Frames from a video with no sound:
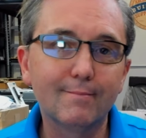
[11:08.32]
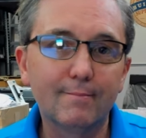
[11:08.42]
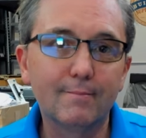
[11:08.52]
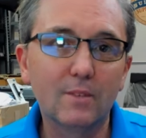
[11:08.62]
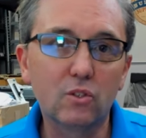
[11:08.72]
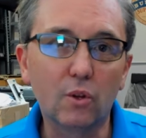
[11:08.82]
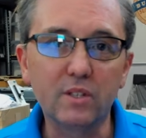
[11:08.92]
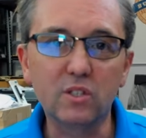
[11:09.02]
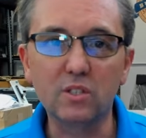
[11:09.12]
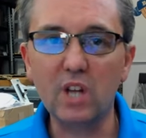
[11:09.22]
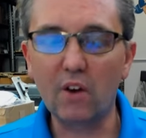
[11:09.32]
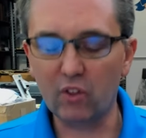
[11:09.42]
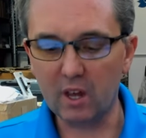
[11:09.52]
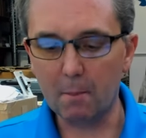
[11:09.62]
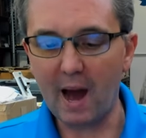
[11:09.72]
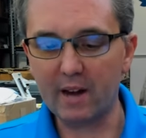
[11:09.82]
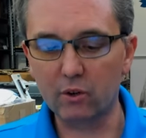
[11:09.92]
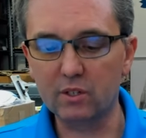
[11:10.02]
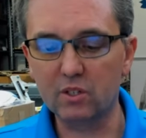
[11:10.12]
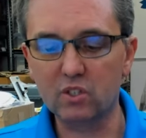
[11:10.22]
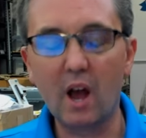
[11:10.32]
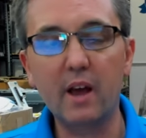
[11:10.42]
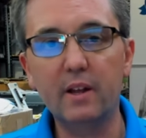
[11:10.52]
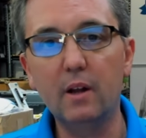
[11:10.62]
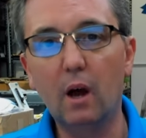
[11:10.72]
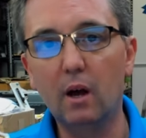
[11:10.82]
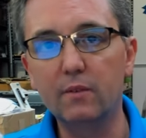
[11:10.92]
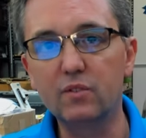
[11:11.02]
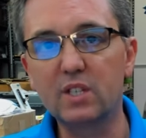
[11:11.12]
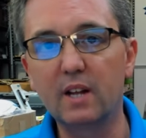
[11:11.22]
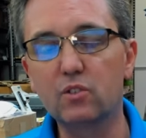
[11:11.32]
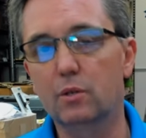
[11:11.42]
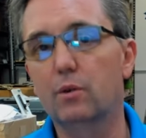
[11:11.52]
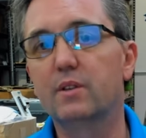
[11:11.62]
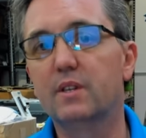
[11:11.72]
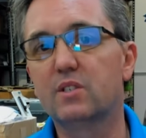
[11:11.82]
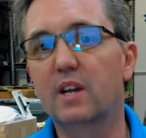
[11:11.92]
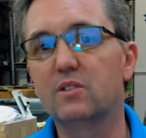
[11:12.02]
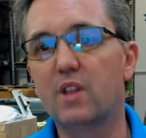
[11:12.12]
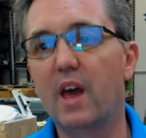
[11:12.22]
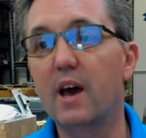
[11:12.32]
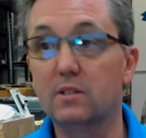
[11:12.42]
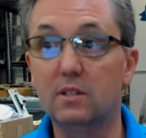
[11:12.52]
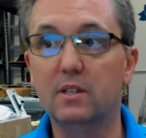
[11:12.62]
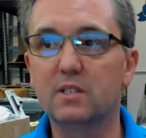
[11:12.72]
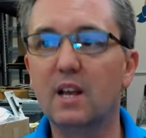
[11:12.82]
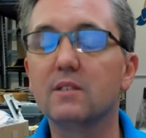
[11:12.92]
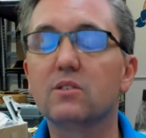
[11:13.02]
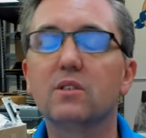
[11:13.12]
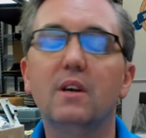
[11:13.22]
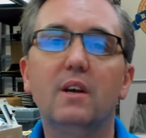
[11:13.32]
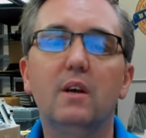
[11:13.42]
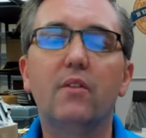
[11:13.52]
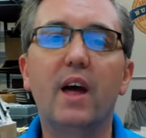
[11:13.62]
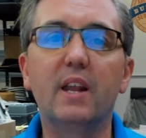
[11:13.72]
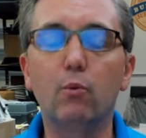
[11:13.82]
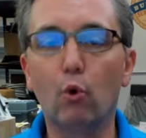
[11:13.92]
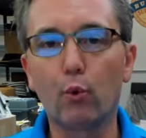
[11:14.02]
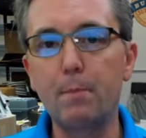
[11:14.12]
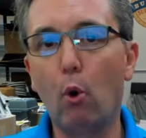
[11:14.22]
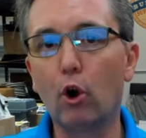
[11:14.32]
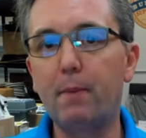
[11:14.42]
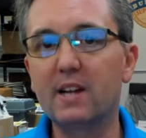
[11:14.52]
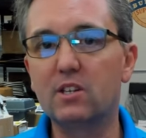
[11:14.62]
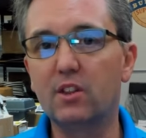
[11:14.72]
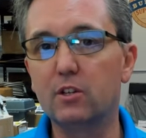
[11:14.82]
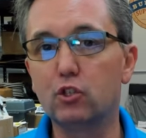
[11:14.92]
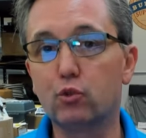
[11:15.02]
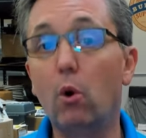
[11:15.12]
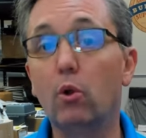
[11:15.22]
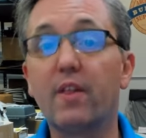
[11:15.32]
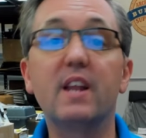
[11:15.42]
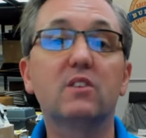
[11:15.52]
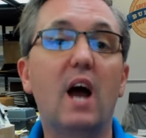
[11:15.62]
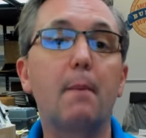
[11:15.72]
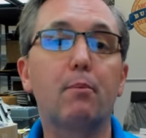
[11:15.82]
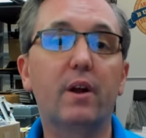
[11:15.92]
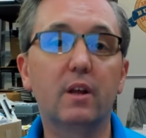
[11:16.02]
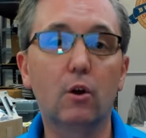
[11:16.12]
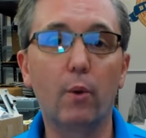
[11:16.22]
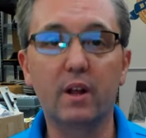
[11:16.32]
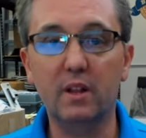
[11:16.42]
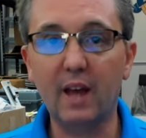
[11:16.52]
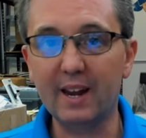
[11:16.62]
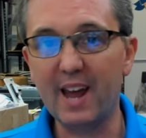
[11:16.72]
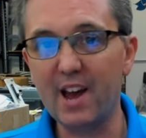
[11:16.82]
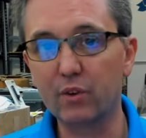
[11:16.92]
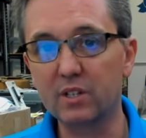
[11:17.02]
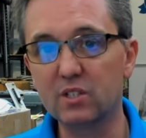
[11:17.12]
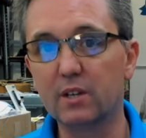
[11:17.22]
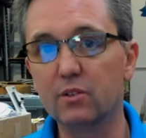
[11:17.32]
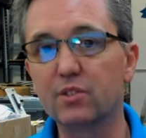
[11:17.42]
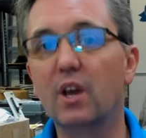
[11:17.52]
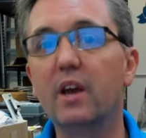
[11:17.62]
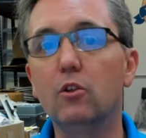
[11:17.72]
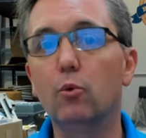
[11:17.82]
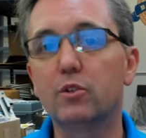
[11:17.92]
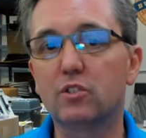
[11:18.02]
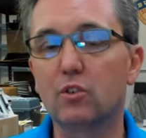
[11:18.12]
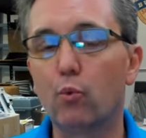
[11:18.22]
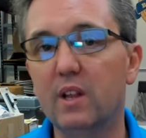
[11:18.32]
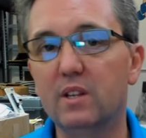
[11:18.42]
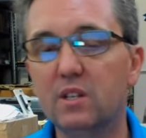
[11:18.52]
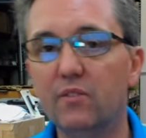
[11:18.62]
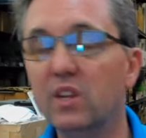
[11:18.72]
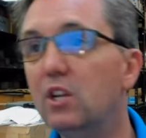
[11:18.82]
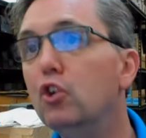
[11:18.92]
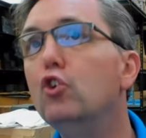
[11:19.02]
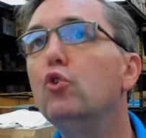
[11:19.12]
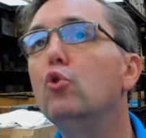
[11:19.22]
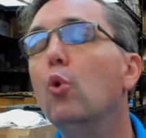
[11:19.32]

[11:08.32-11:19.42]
So this is definitely a modern design of sensor in the sense that, in the sense that it will report back to the controller that it's operating correctly on every single cycle, which is a relatively new